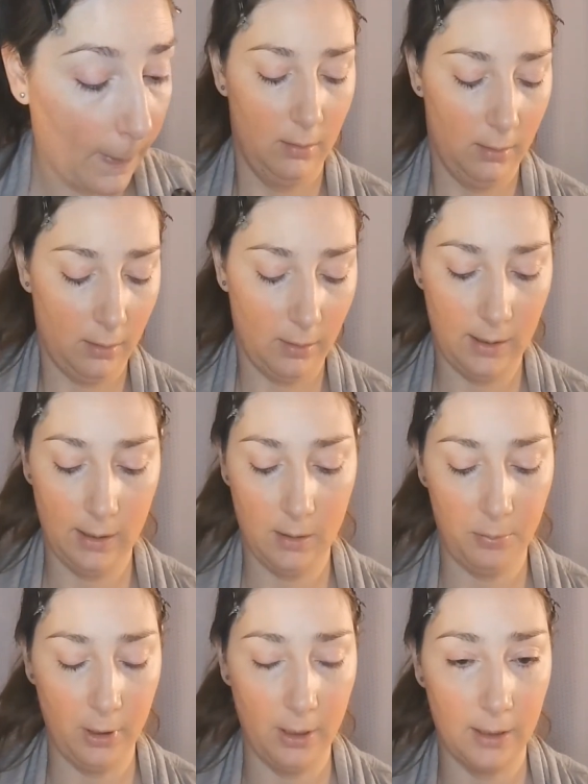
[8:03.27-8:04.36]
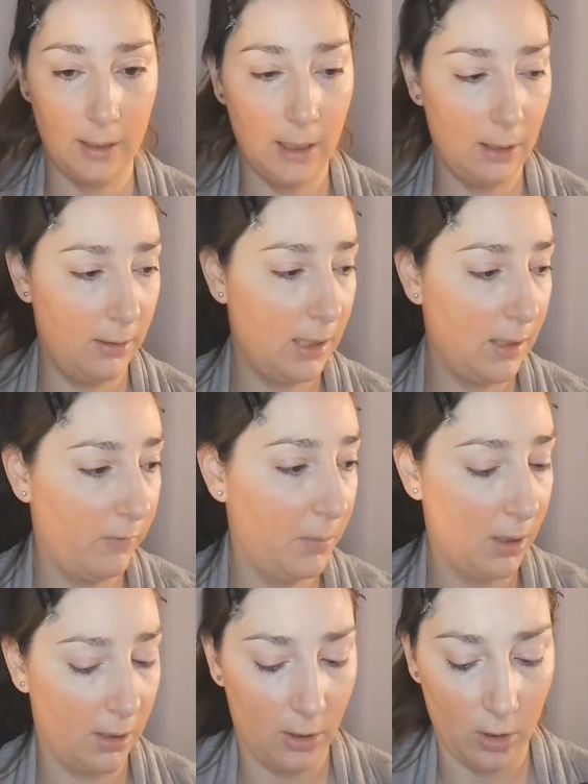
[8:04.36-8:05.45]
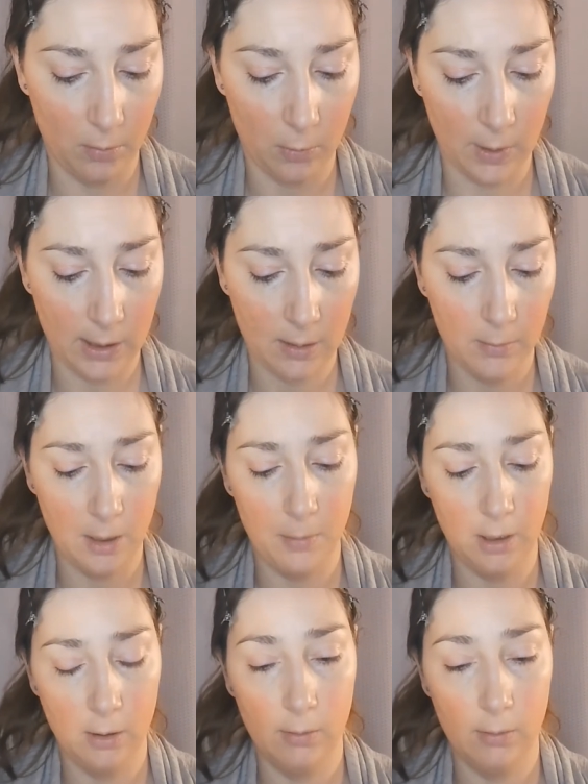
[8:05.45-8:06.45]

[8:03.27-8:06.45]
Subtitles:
So this is a product that I received from BoxyCharm quite some time ago.